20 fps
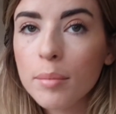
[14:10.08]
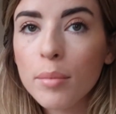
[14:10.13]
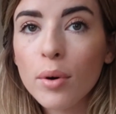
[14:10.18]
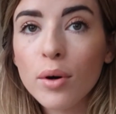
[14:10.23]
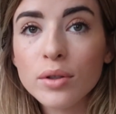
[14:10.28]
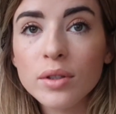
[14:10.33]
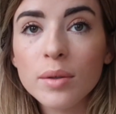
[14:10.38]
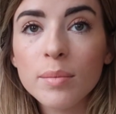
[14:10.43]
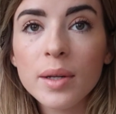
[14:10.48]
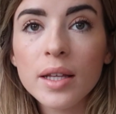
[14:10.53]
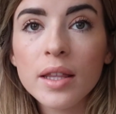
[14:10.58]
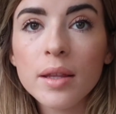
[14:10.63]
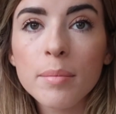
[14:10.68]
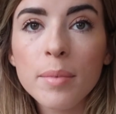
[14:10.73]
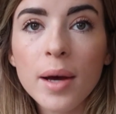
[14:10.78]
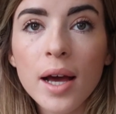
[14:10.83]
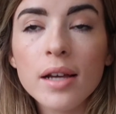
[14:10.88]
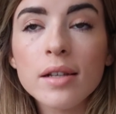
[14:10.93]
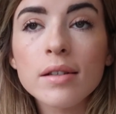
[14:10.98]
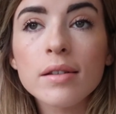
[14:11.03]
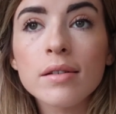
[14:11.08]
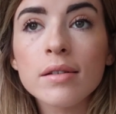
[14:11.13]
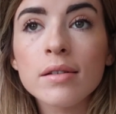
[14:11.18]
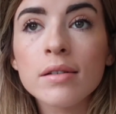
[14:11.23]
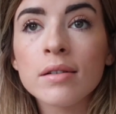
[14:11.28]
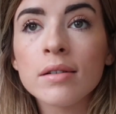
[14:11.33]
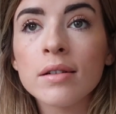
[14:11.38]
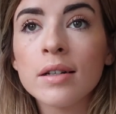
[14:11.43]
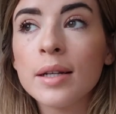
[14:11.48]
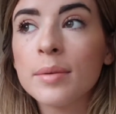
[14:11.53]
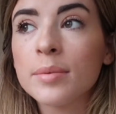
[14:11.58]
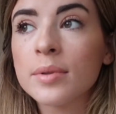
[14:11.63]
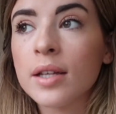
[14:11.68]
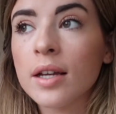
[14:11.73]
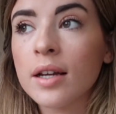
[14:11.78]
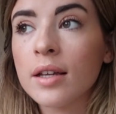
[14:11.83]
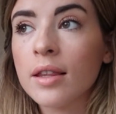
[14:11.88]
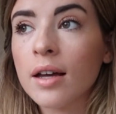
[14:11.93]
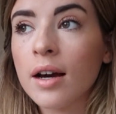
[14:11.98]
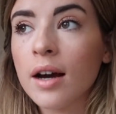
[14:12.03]
Possibly the best
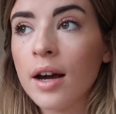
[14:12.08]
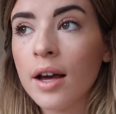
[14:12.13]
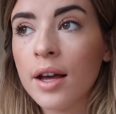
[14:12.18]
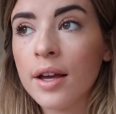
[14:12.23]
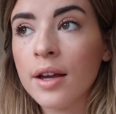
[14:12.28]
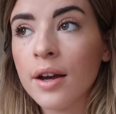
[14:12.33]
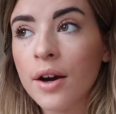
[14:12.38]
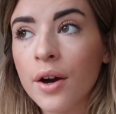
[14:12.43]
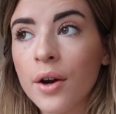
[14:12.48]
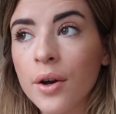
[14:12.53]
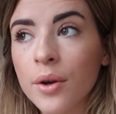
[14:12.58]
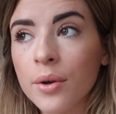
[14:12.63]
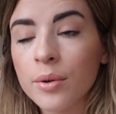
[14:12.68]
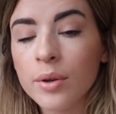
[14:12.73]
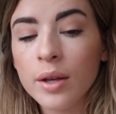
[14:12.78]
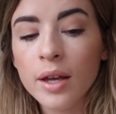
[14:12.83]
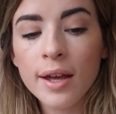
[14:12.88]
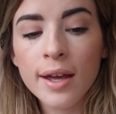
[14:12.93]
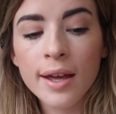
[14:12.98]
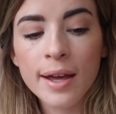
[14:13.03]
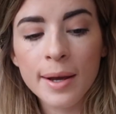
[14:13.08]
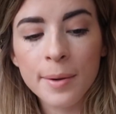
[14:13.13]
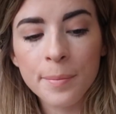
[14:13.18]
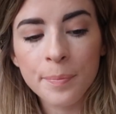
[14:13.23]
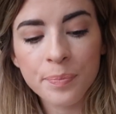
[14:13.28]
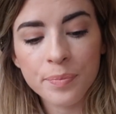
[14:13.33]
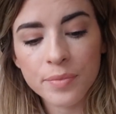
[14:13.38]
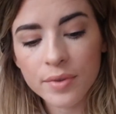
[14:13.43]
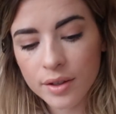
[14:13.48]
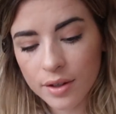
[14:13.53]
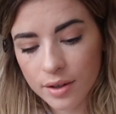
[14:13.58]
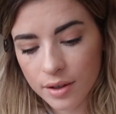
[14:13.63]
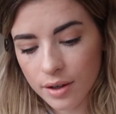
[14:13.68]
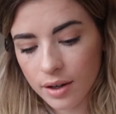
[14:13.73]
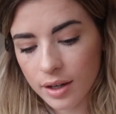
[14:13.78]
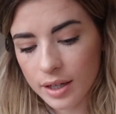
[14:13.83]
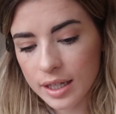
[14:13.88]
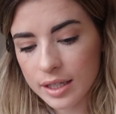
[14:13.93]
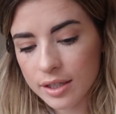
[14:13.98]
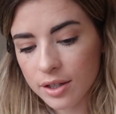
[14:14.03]
lipstick that I own.
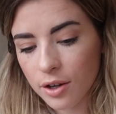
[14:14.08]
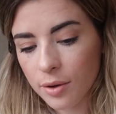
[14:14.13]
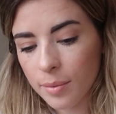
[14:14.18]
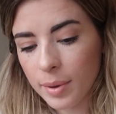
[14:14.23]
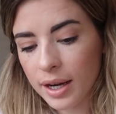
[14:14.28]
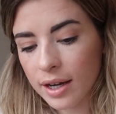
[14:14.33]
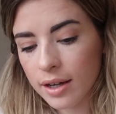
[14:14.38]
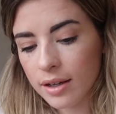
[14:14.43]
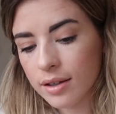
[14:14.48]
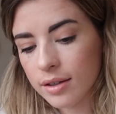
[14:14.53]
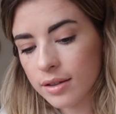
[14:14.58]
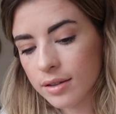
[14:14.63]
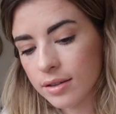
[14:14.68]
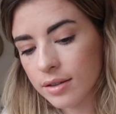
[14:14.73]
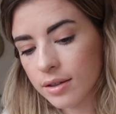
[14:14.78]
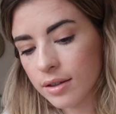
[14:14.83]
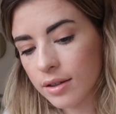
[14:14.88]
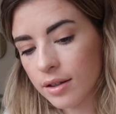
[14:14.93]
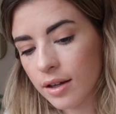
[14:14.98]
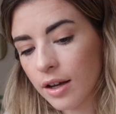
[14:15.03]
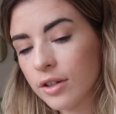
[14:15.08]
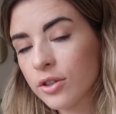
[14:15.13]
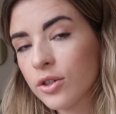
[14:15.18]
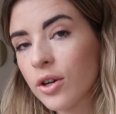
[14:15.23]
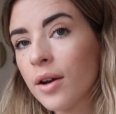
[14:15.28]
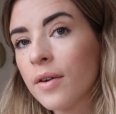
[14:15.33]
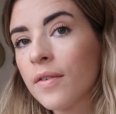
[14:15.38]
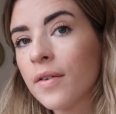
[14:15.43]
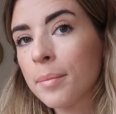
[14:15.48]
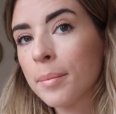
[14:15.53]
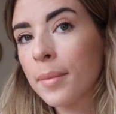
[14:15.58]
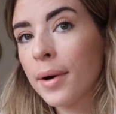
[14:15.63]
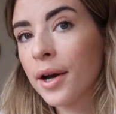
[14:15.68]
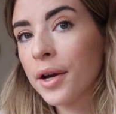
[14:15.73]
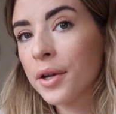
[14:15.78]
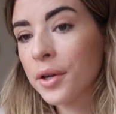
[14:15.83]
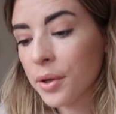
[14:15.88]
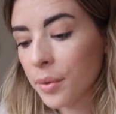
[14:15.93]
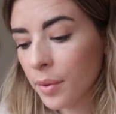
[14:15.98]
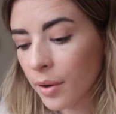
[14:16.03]
I need to go back and try and buy
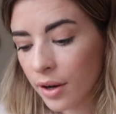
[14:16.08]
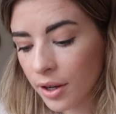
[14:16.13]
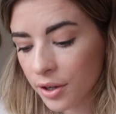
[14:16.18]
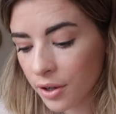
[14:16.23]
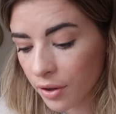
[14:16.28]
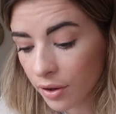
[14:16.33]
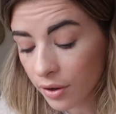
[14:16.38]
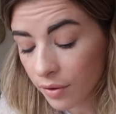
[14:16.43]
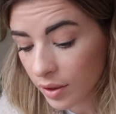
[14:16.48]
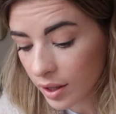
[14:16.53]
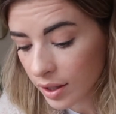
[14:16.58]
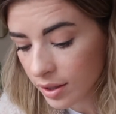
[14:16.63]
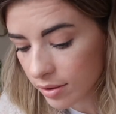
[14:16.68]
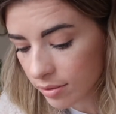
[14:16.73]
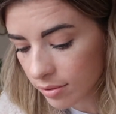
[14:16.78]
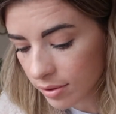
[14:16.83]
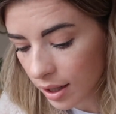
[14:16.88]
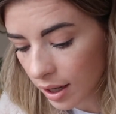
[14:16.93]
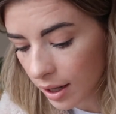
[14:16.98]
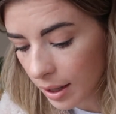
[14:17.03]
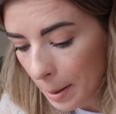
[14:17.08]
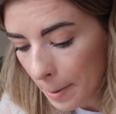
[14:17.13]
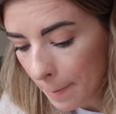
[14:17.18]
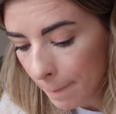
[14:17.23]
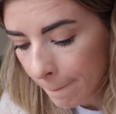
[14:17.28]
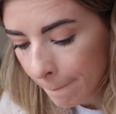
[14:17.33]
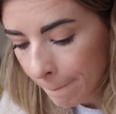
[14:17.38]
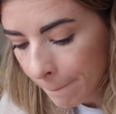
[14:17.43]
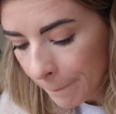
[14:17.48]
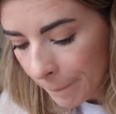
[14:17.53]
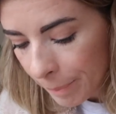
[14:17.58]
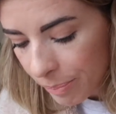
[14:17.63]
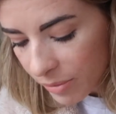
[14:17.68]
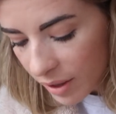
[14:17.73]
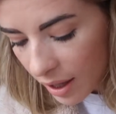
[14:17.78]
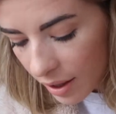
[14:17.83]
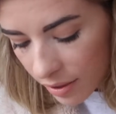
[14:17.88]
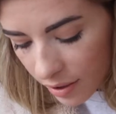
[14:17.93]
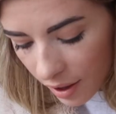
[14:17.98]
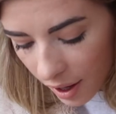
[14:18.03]
a new one. I don't know if they still sell it.
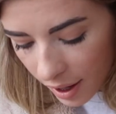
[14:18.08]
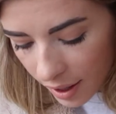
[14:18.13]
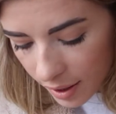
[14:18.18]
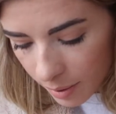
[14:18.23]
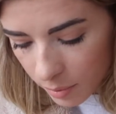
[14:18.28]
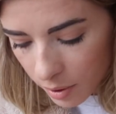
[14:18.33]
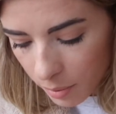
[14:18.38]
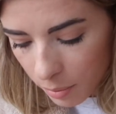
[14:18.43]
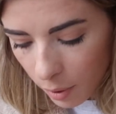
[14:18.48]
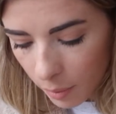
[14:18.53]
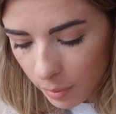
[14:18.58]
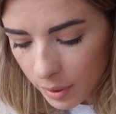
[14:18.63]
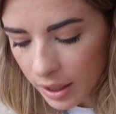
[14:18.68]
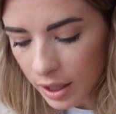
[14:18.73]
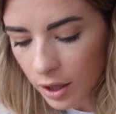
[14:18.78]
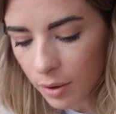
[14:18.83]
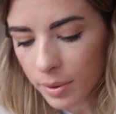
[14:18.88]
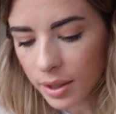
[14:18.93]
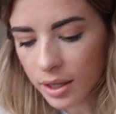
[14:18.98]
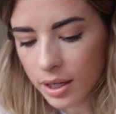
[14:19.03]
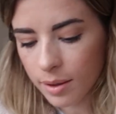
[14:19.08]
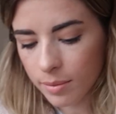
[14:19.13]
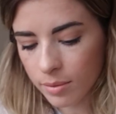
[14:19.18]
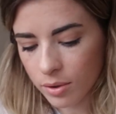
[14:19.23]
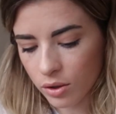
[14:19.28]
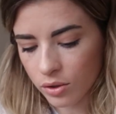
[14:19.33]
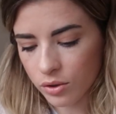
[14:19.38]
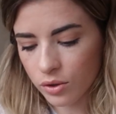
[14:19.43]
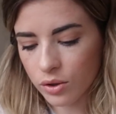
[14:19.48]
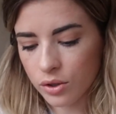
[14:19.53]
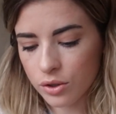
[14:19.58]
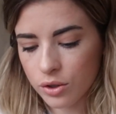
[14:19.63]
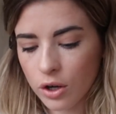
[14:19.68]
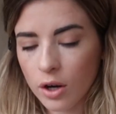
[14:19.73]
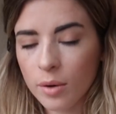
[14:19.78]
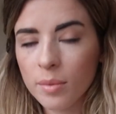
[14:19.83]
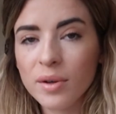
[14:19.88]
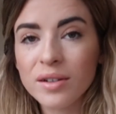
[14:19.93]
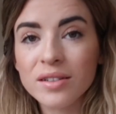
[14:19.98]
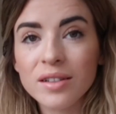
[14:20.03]
And then I'm gonna pop a little bit of lip gloss on the
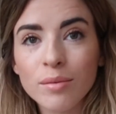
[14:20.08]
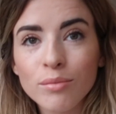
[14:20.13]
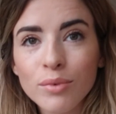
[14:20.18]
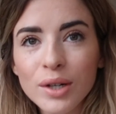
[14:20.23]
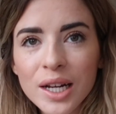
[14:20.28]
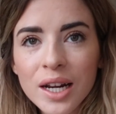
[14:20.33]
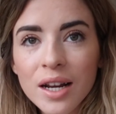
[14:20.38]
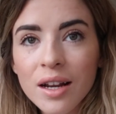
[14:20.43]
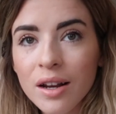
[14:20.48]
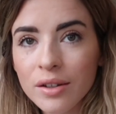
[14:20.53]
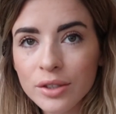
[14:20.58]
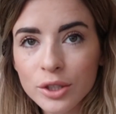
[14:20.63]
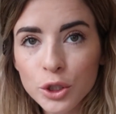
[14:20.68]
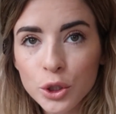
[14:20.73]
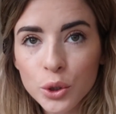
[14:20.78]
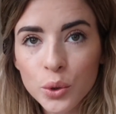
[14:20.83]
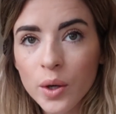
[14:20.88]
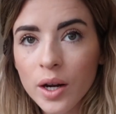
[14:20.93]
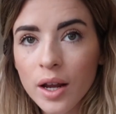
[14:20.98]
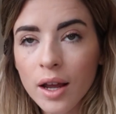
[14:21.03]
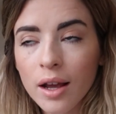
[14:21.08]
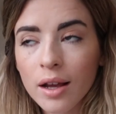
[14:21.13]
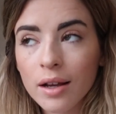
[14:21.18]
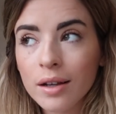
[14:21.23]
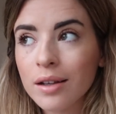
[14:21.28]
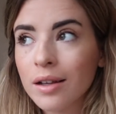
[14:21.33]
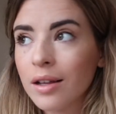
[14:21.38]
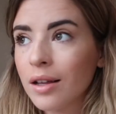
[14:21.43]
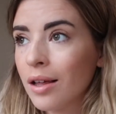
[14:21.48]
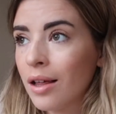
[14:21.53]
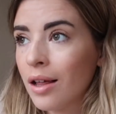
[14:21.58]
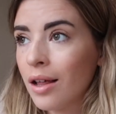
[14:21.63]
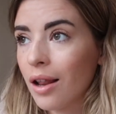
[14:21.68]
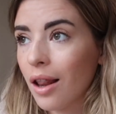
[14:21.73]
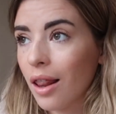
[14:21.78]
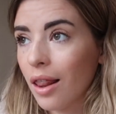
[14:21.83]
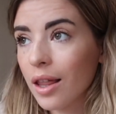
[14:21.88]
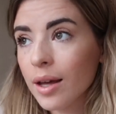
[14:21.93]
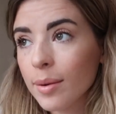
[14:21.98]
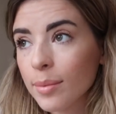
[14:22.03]
top because I'm really enjoying
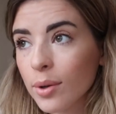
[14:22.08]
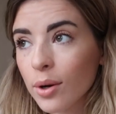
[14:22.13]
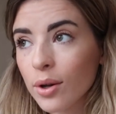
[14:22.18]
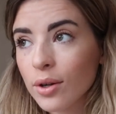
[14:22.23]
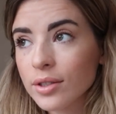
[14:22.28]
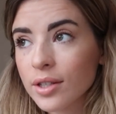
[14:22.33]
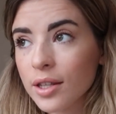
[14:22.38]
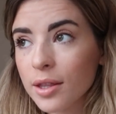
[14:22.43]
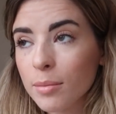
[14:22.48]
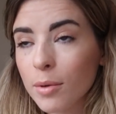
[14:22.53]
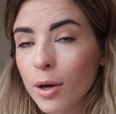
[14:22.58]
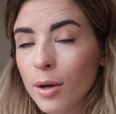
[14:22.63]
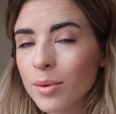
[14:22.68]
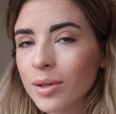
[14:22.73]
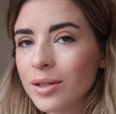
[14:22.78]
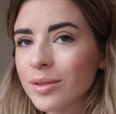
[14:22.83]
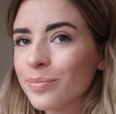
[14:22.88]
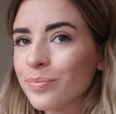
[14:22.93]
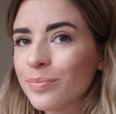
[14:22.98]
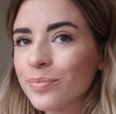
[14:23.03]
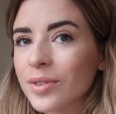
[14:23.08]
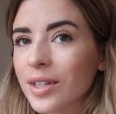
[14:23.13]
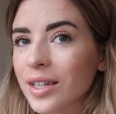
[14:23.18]
lip gloss at the moment.